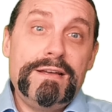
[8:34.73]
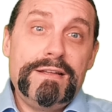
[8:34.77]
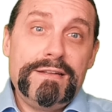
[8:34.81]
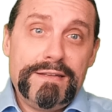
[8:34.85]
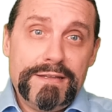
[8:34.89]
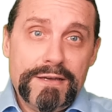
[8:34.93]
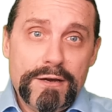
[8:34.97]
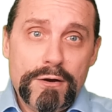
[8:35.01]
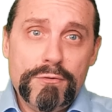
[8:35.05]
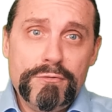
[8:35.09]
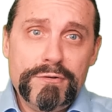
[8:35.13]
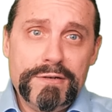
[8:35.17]

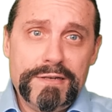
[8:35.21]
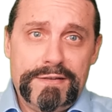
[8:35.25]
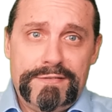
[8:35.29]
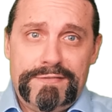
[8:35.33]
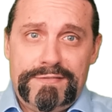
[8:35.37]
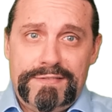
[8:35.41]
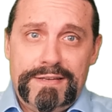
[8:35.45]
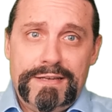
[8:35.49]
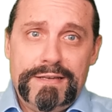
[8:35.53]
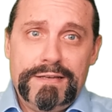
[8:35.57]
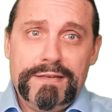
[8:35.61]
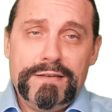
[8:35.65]
the only
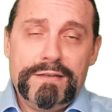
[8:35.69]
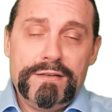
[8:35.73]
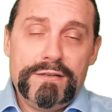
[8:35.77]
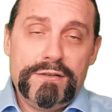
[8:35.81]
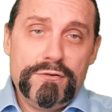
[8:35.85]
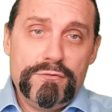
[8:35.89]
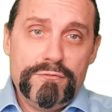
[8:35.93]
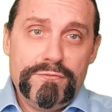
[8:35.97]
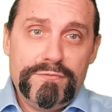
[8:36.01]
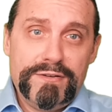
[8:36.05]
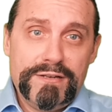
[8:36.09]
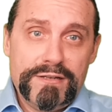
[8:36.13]
thing
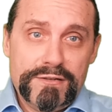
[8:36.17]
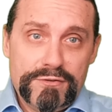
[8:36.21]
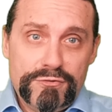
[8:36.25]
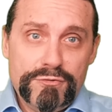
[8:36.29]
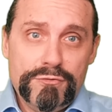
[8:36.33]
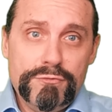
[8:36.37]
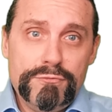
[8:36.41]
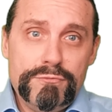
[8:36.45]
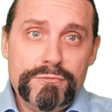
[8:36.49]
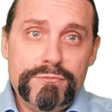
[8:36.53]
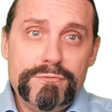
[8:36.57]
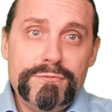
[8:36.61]
you will
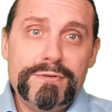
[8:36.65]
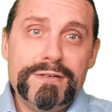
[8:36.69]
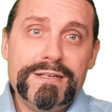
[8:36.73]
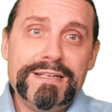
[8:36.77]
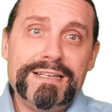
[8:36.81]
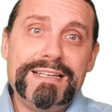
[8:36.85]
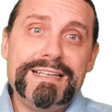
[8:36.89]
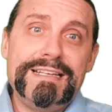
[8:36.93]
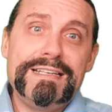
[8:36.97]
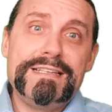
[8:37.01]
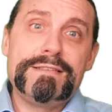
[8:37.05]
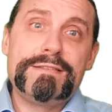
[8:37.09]
do
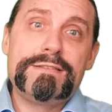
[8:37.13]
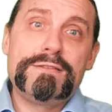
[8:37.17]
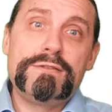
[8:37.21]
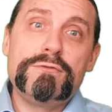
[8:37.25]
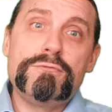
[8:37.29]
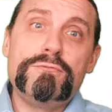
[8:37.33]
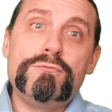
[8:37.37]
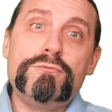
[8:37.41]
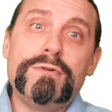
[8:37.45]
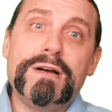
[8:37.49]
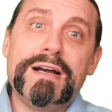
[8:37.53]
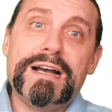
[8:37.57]
is
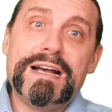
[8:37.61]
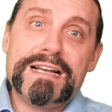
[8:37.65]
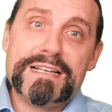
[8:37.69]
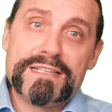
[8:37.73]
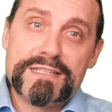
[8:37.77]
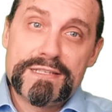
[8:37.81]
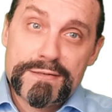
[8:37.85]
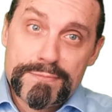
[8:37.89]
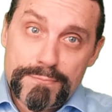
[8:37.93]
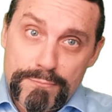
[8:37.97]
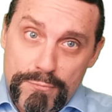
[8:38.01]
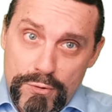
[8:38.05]
do a
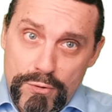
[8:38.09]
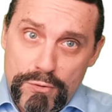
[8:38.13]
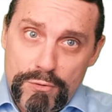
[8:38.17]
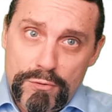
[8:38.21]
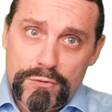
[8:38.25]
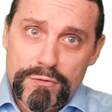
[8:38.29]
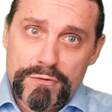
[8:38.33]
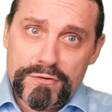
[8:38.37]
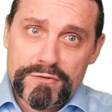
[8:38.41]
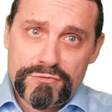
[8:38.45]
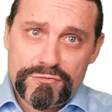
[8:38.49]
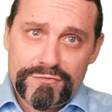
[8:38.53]

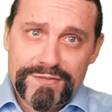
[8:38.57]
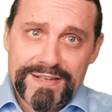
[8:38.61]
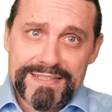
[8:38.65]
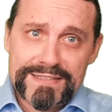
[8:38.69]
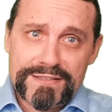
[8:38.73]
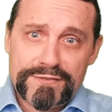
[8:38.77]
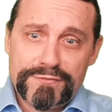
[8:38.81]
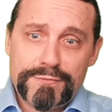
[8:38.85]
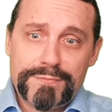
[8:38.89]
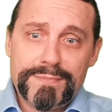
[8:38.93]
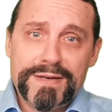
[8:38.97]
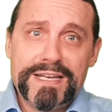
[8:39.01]
small
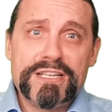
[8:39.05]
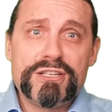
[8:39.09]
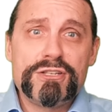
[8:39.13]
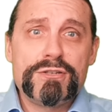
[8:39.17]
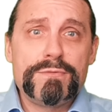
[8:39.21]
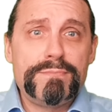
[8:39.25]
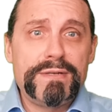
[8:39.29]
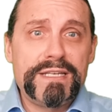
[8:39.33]
transformation,